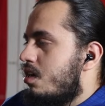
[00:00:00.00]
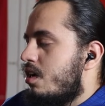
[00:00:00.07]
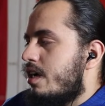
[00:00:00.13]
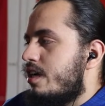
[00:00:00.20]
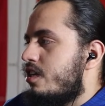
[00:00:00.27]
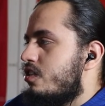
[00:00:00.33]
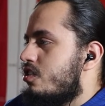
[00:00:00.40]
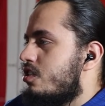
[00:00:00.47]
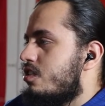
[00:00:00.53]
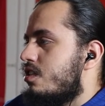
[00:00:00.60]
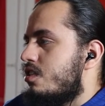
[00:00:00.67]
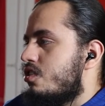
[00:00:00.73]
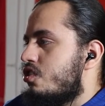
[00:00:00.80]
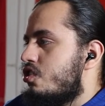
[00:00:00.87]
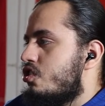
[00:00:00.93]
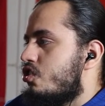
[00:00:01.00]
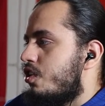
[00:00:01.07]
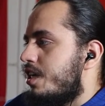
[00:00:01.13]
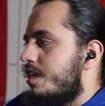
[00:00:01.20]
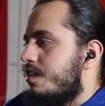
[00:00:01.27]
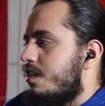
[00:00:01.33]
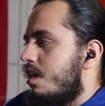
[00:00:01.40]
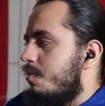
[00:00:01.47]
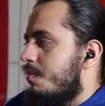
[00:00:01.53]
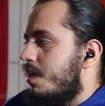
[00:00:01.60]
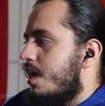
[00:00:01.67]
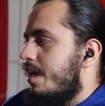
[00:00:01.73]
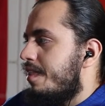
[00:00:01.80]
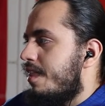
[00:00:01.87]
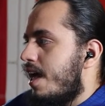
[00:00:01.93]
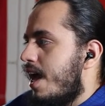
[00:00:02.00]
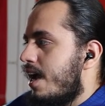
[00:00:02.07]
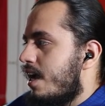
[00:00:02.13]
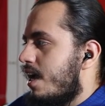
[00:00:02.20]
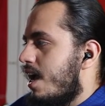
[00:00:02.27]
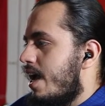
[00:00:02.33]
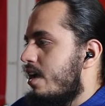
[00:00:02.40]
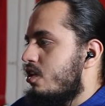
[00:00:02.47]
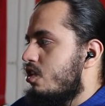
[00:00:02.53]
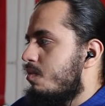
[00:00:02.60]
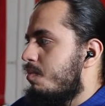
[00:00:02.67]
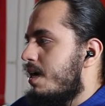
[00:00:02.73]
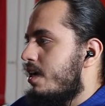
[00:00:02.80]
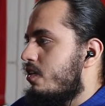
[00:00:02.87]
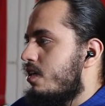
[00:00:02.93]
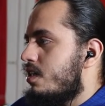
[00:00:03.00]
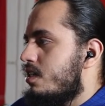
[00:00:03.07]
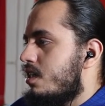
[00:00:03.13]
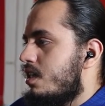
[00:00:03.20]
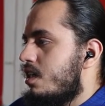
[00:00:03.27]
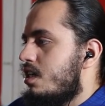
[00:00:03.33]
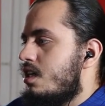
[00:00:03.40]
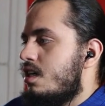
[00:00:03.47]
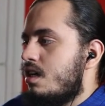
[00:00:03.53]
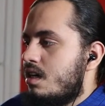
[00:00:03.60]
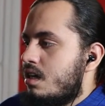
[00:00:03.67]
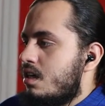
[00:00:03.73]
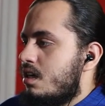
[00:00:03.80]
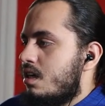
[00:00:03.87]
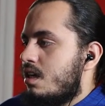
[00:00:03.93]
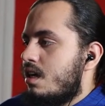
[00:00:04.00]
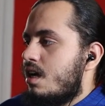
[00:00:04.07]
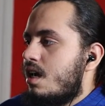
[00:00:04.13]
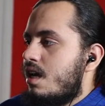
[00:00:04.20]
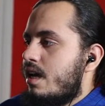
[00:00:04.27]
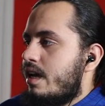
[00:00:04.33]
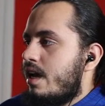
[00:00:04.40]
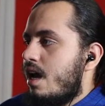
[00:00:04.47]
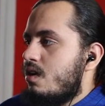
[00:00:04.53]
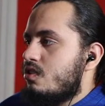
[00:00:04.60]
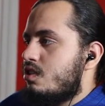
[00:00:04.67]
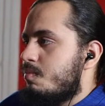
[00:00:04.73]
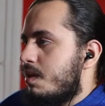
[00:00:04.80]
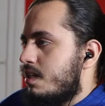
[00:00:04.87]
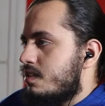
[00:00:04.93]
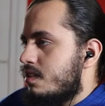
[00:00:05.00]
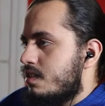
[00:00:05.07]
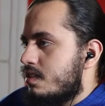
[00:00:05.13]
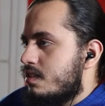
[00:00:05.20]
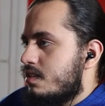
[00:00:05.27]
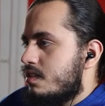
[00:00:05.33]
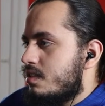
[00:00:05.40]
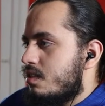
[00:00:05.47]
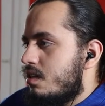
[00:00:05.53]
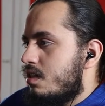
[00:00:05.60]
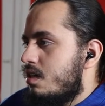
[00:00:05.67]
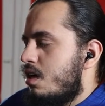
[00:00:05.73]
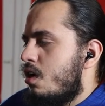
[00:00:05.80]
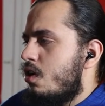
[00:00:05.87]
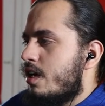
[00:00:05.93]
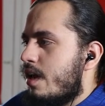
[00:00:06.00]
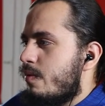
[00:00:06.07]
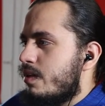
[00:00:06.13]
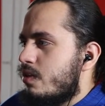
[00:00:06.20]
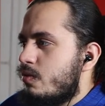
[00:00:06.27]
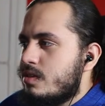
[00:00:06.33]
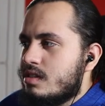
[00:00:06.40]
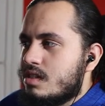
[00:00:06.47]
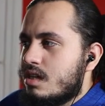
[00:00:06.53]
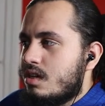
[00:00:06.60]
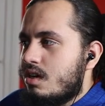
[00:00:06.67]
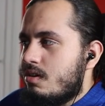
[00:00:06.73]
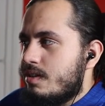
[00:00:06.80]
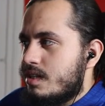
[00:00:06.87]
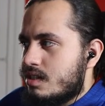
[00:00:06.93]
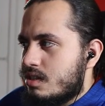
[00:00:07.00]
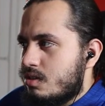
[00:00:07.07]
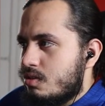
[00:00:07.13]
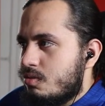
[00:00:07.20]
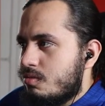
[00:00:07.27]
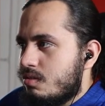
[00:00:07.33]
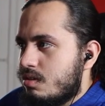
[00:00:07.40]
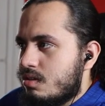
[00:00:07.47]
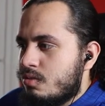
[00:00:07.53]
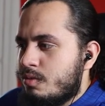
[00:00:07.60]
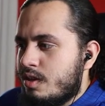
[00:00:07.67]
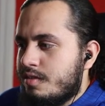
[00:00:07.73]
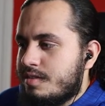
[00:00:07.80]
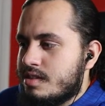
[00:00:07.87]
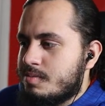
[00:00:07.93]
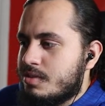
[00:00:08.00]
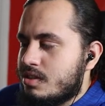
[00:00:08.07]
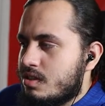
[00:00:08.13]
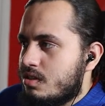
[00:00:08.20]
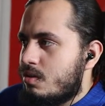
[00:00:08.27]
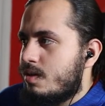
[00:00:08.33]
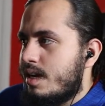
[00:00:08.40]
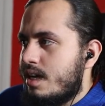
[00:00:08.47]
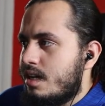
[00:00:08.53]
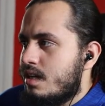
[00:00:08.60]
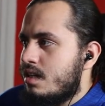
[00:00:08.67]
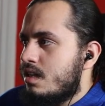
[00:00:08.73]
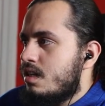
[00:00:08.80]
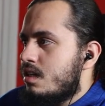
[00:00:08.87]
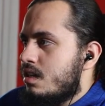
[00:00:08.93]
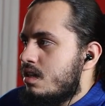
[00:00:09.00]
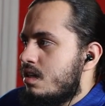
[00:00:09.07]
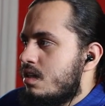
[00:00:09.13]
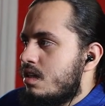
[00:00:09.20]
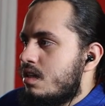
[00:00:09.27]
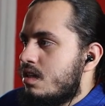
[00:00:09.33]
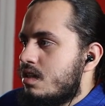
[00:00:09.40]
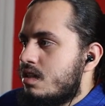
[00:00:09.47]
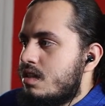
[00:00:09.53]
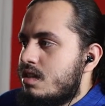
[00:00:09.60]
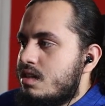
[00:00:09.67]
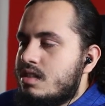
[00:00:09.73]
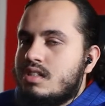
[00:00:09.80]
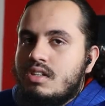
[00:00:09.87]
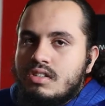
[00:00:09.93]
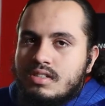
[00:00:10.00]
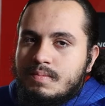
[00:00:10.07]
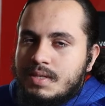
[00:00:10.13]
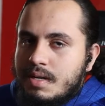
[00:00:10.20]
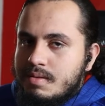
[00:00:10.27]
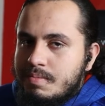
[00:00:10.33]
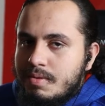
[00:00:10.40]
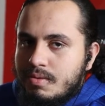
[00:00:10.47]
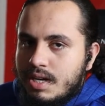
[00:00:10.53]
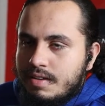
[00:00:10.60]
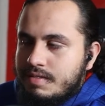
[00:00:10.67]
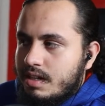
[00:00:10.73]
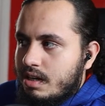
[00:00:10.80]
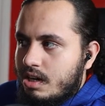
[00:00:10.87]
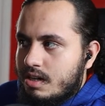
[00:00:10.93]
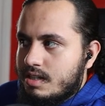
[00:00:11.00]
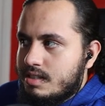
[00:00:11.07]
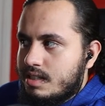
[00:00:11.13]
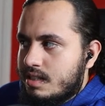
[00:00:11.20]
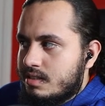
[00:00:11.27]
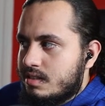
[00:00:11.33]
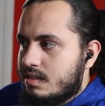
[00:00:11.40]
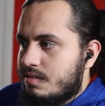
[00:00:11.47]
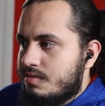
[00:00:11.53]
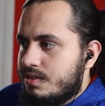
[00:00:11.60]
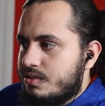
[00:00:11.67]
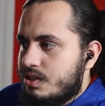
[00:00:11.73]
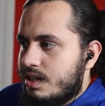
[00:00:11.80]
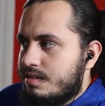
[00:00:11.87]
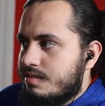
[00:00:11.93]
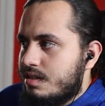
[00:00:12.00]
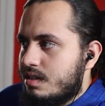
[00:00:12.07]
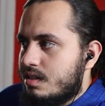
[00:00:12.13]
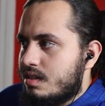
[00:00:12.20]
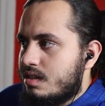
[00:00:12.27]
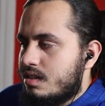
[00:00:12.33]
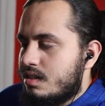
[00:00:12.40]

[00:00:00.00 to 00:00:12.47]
Okay, you're just a straight dummy. And that guy on the bike right there, count your blessings. Oh, okay, wait, the wheels are still going. So do we know if this person's okay? Because, you know, sometimes people have, like, heart attacks and stuff while driving.